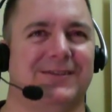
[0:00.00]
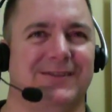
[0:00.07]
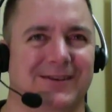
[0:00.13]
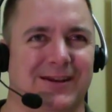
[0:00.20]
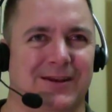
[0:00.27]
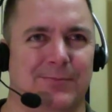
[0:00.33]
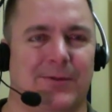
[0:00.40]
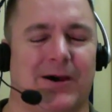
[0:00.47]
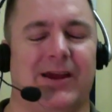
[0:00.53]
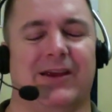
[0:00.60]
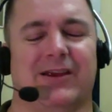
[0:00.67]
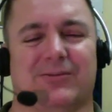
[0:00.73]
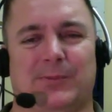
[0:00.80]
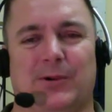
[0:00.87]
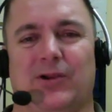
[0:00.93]
in my
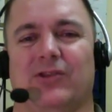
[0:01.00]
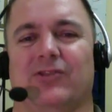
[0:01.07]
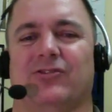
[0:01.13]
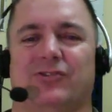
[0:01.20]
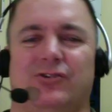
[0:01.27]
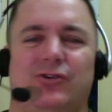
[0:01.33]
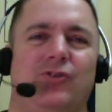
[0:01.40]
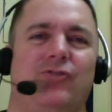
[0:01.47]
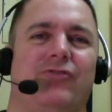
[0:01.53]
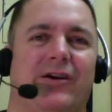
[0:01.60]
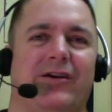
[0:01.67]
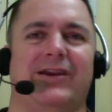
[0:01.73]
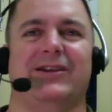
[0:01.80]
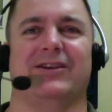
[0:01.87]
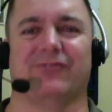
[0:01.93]
experience, two
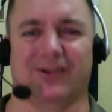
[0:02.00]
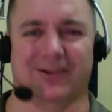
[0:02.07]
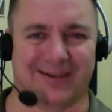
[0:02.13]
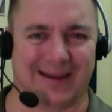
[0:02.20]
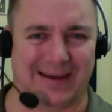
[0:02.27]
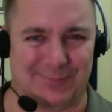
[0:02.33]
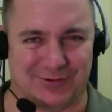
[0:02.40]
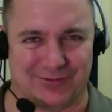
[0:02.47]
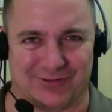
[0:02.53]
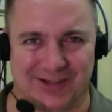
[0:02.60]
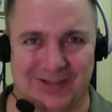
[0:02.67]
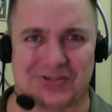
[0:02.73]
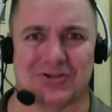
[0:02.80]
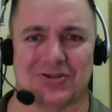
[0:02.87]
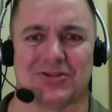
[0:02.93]
very different types of
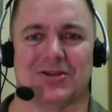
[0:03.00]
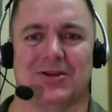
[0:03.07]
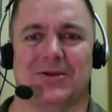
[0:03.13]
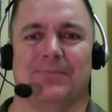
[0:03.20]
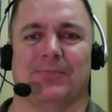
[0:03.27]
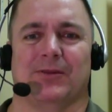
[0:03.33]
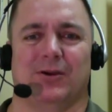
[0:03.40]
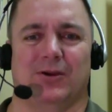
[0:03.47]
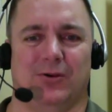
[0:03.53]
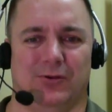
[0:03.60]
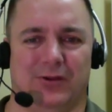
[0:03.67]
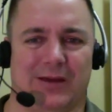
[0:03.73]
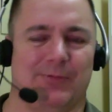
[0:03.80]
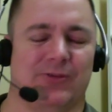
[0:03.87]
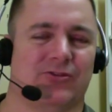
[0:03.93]
teachers who
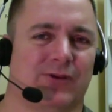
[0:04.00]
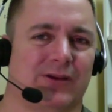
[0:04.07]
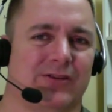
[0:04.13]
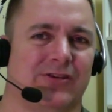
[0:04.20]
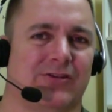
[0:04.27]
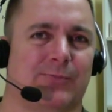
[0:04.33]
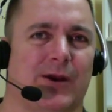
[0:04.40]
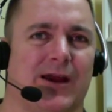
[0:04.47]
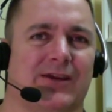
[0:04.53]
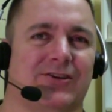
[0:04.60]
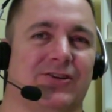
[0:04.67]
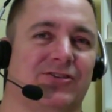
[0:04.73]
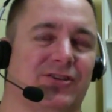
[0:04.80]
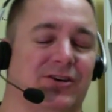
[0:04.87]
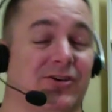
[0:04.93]
demonstrate this
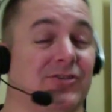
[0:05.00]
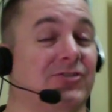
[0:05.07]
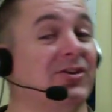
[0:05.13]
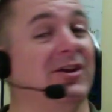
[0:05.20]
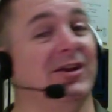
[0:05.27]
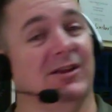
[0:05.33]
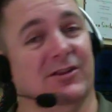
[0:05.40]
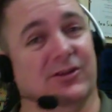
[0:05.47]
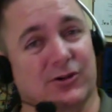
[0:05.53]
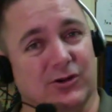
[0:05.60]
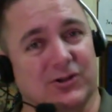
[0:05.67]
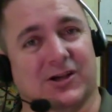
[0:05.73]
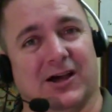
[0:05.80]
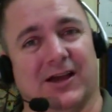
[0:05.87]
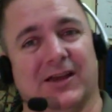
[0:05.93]
practice. There's the
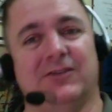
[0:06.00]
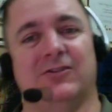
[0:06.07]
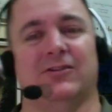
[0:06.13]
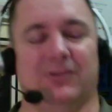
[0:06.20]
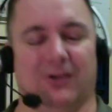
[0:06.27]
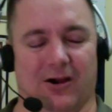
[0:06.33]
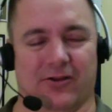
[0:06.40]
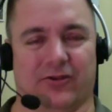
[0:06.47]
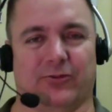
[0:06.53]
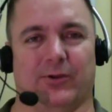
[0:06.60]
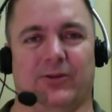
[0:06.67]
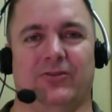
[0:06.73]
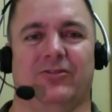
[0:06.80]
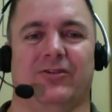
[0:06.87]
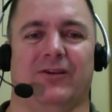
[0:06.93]
good kind, the honest
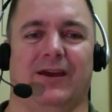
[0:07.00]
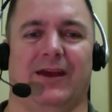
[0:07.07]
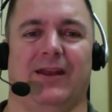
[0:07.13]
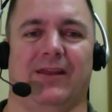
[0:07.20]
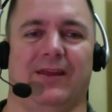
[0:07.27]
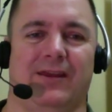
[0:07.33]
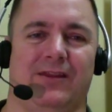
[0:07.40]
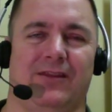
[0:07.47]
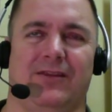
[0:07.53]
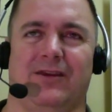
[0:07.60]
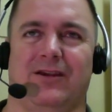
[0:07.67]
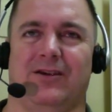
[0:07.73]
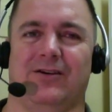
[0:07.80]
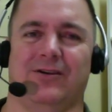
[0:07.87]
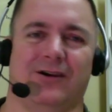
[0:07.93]
ones, and then
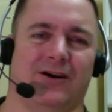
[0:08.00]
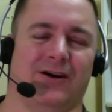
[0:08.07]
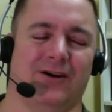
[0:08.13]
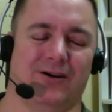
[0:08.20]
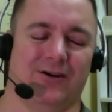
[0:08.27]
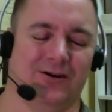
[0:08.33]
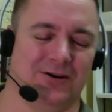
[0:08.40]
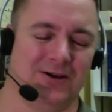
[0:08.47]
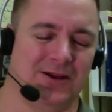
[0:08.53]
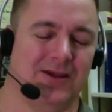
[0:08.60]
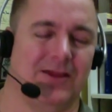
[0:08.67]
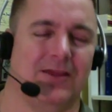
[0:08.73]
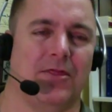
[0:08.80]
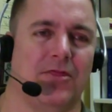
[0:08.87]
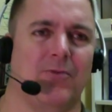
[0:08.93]
there are
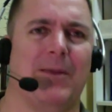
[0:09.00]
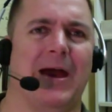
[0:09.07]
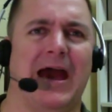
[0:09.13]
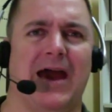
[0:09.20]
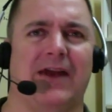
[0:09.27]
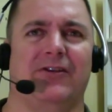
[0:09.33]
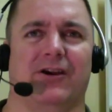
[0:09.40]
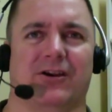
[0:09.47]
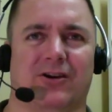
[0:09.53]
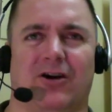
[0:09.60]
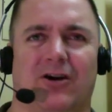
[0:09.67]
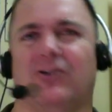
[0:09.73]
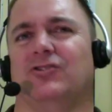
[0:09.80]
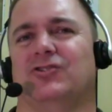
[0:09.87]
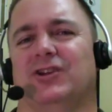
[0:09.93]
the bad
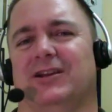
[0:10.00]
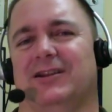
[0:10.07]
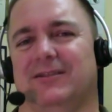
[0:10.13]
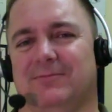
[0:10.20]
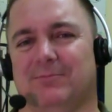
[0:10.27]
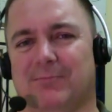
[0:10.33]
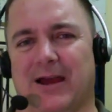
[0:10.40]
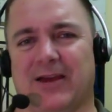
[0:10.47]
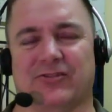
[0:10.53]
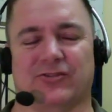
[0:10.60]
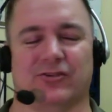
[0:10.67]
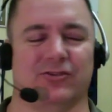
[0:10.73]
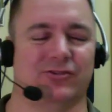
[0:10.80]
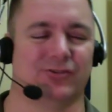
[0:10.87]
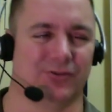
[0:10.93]
Jing
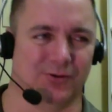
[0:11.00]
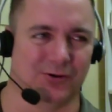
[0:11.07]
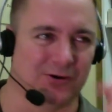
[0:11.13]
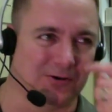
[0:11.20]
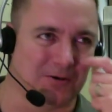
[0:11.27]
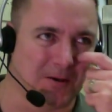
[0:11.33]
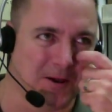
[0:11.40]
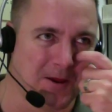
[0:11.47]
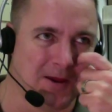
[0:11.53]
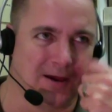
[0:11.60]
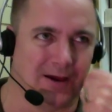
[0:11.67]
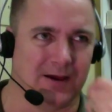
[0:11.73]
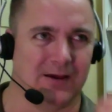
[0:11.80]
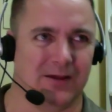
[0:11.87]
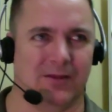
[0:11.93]
masters, or
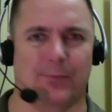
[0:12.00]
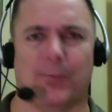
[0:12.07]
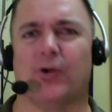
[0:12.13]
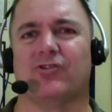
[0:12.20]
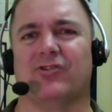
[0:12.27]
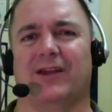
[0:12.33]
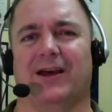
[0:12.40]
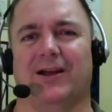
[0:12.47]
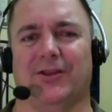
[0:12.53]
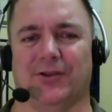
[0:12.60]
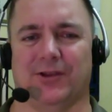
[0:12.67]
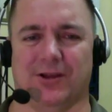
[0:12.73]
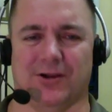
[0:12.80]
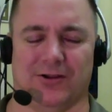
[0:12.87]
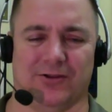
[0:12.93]
the
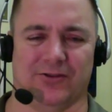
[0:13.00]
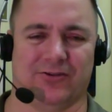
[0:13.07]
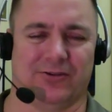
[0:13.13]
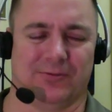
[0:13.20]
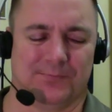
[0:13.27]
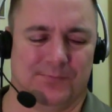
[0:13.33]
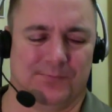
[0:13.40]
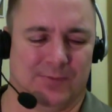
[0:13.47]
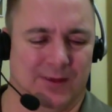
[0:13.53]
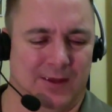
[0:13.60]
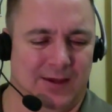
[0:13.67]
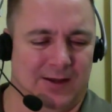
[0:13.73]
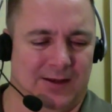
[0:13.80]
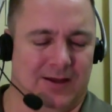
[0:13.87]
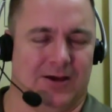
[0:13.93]
personality cults.
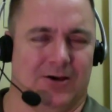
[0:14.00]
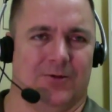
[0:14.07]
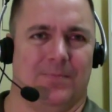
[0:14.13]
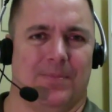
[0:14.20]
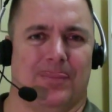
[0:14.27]
Now,